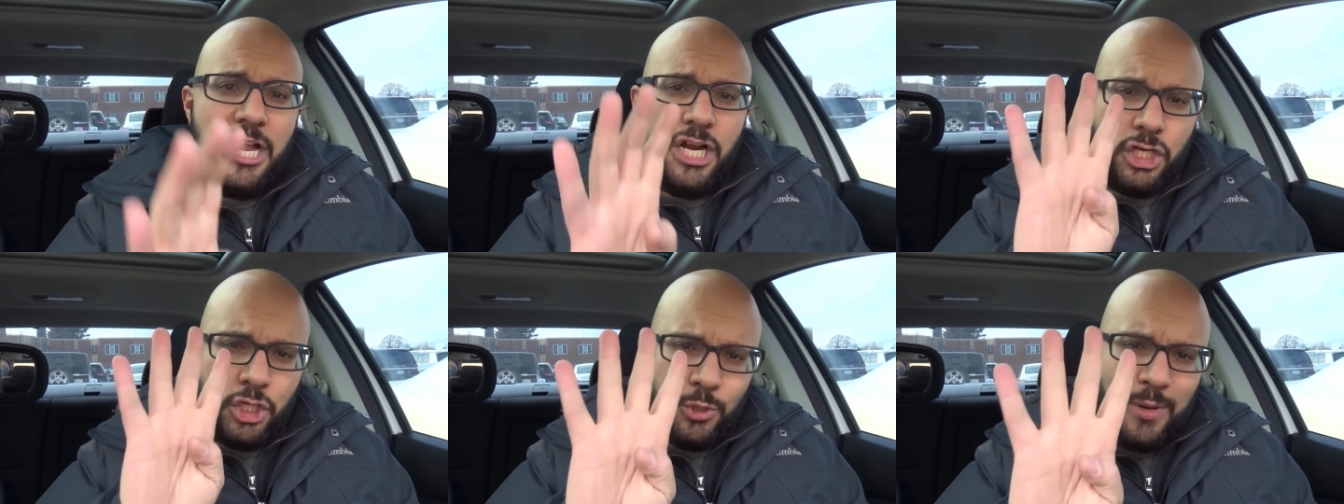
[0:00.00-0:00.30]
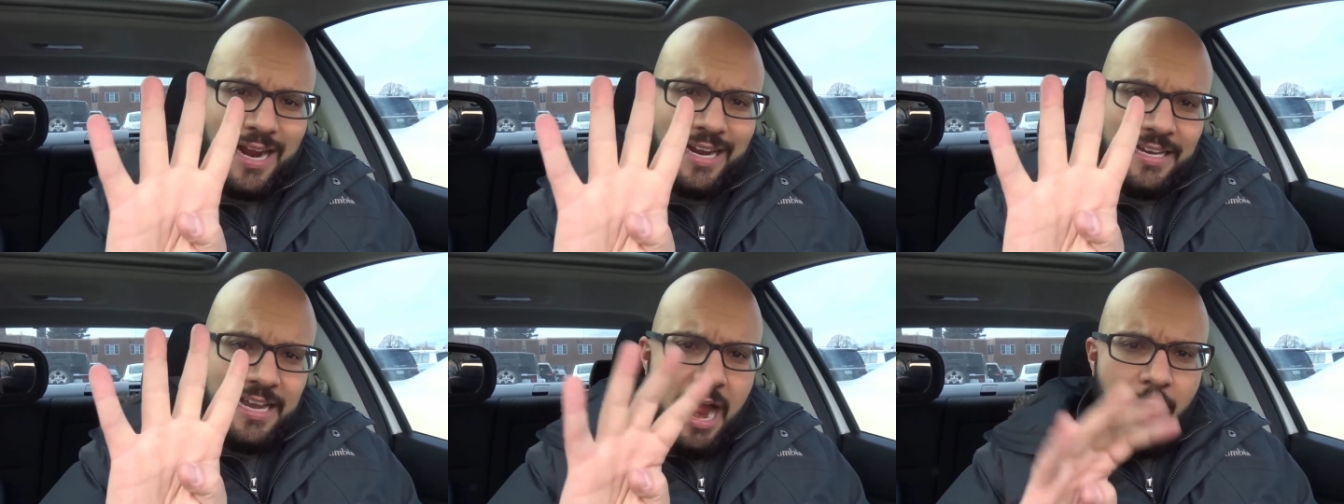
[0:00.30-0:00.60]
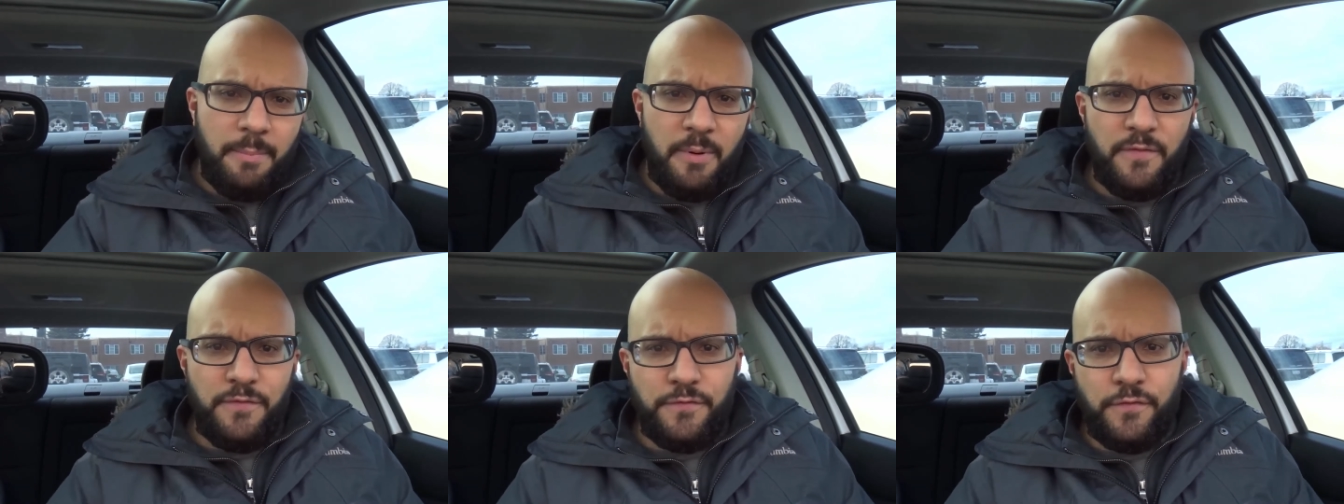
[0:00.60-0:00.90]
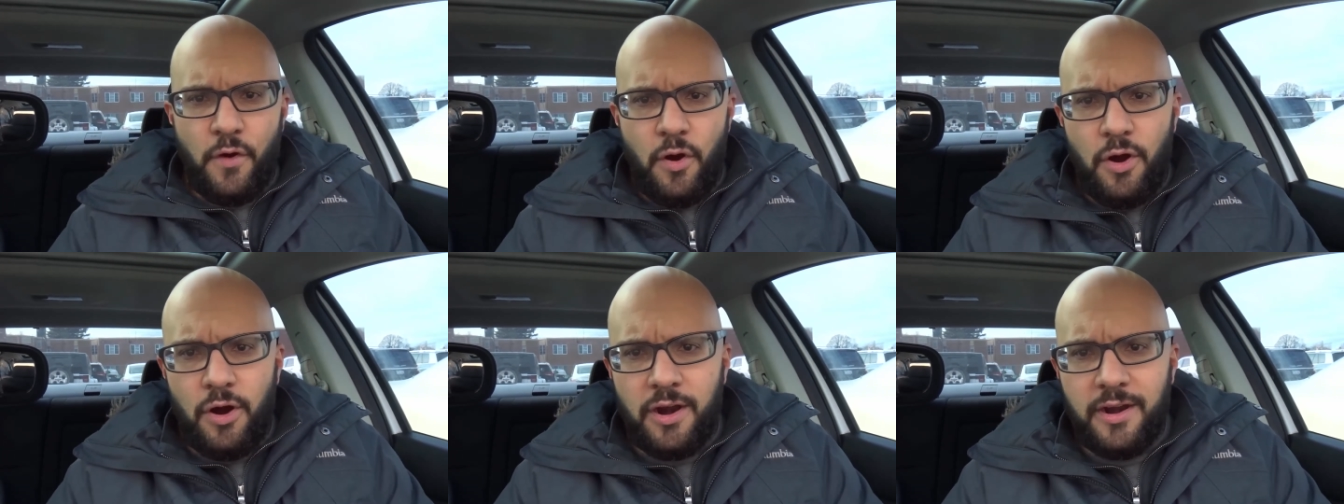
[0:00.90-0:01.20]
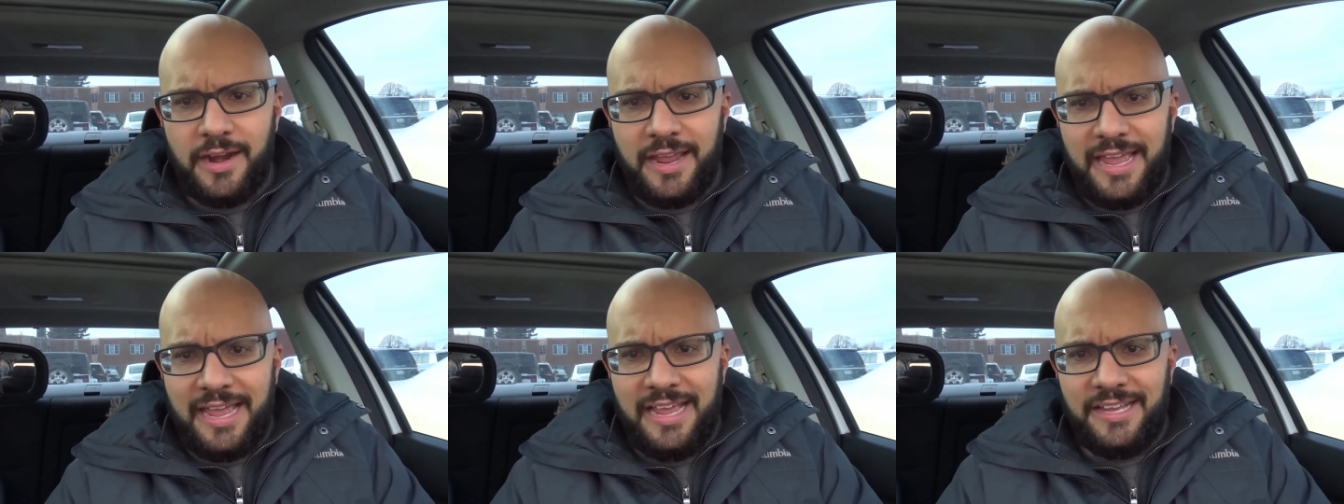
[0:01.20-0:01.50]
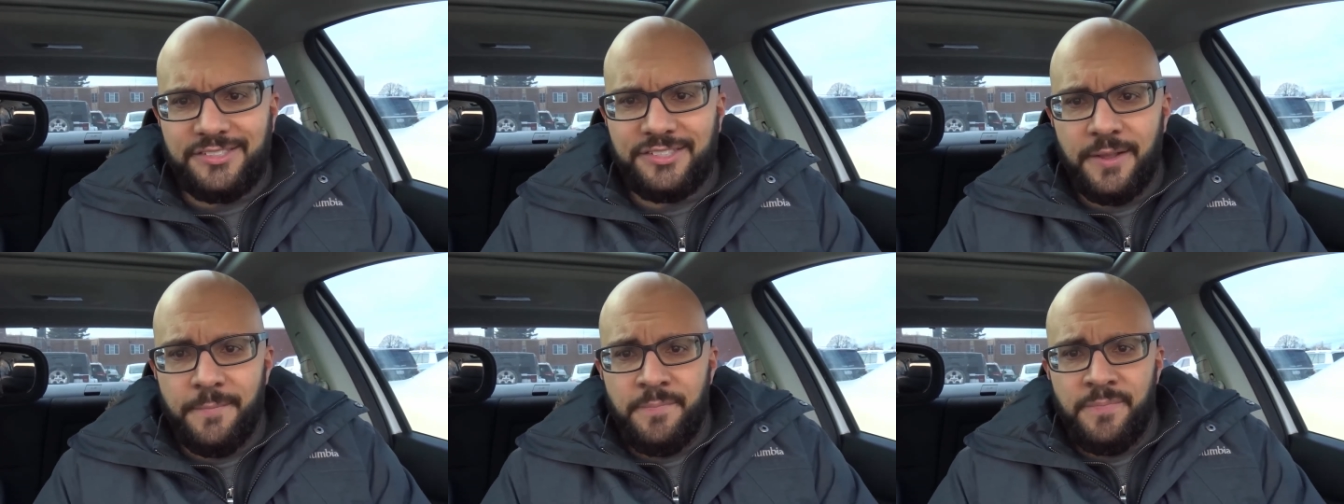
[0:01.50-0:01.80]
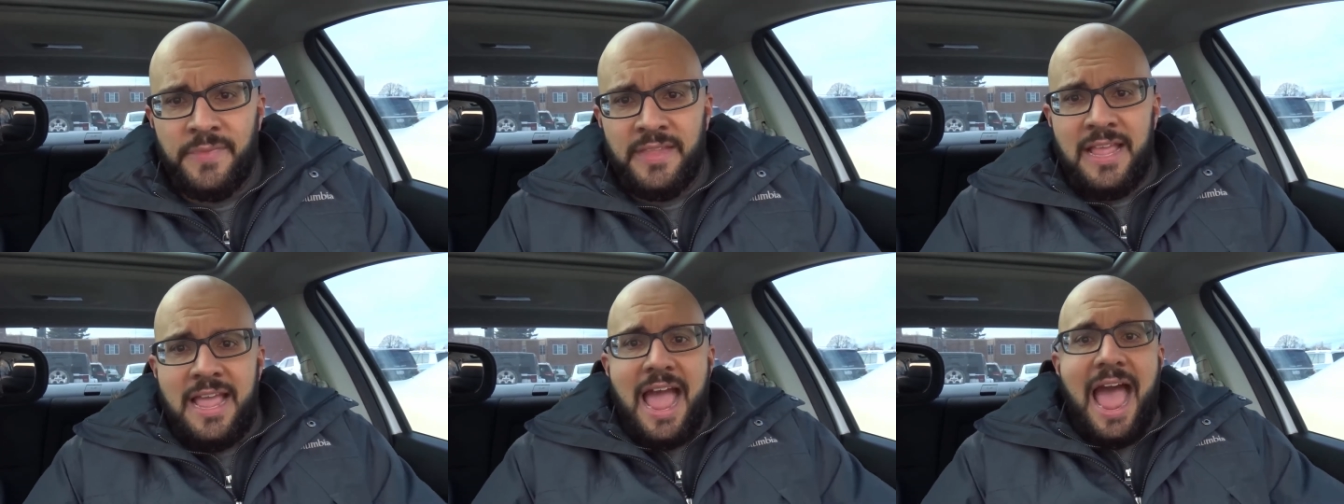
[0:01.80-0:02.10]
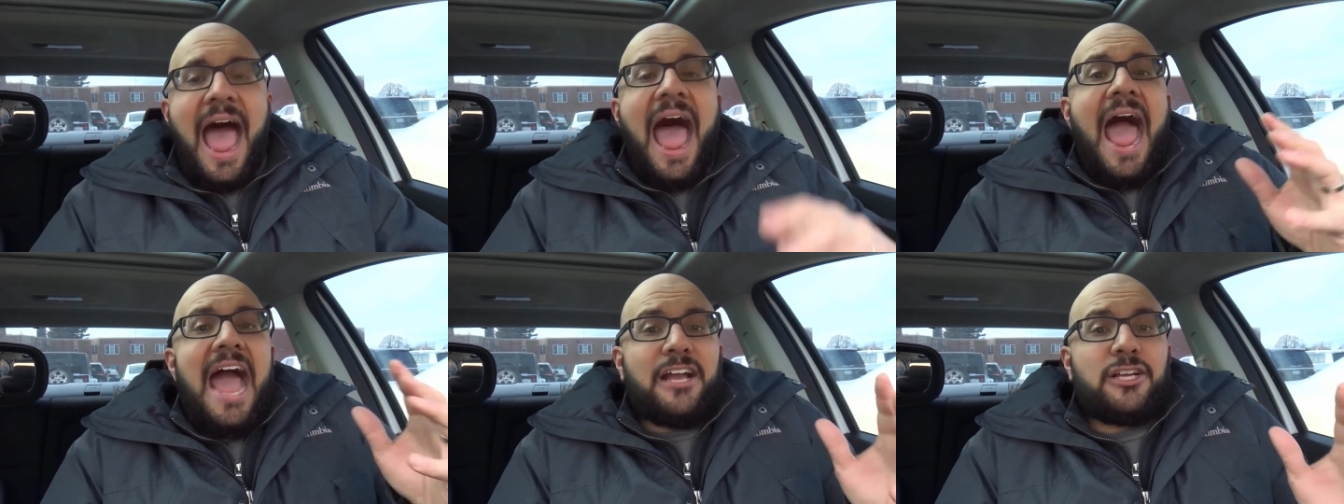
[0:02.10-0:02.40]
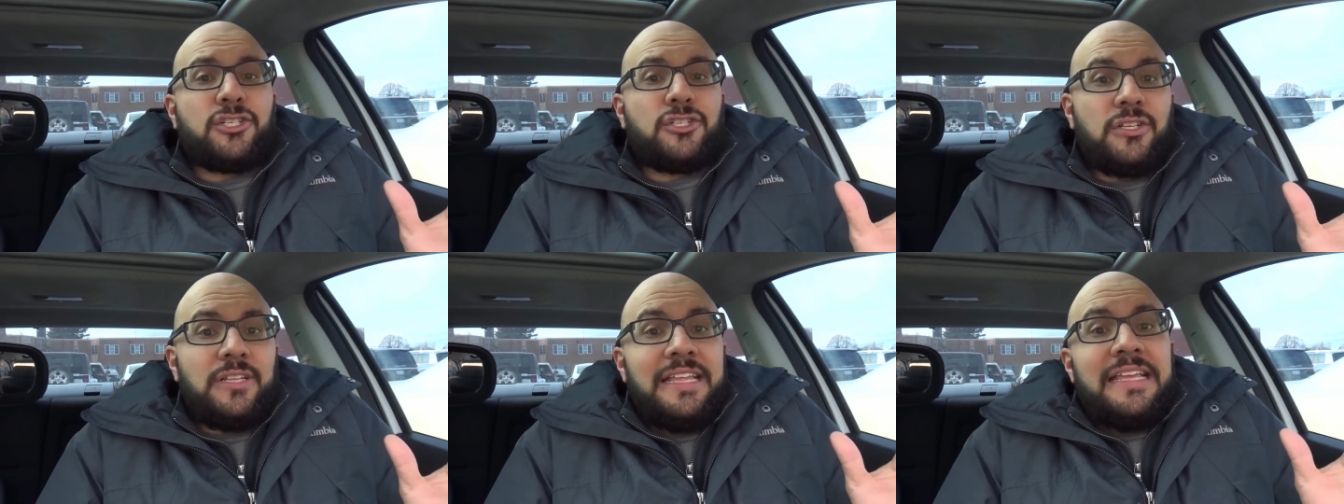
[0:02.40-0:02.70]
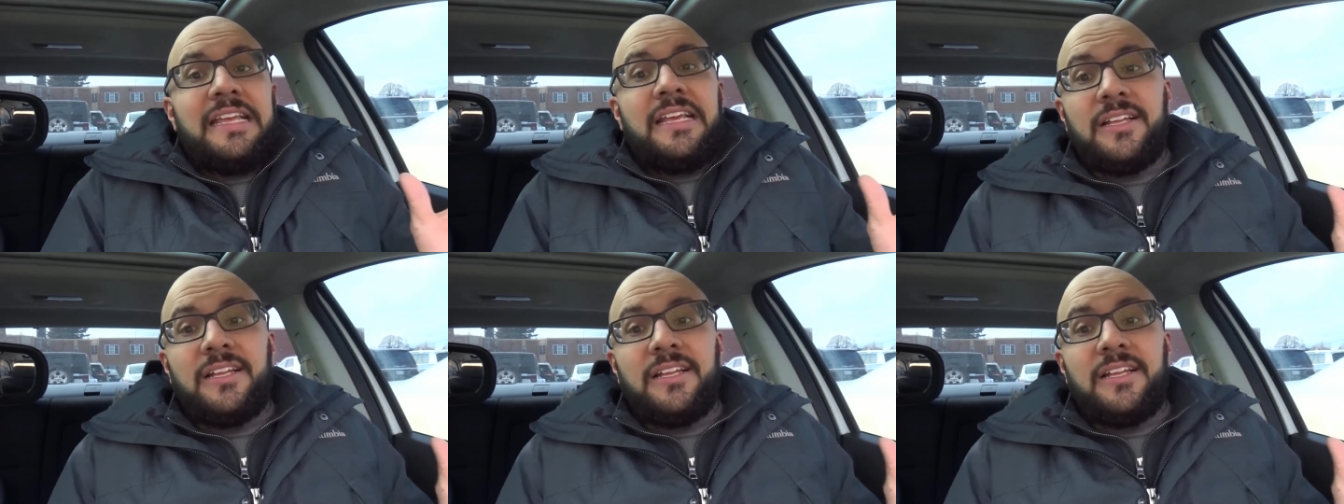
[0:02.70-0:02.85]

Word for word: Trick number 4 is actually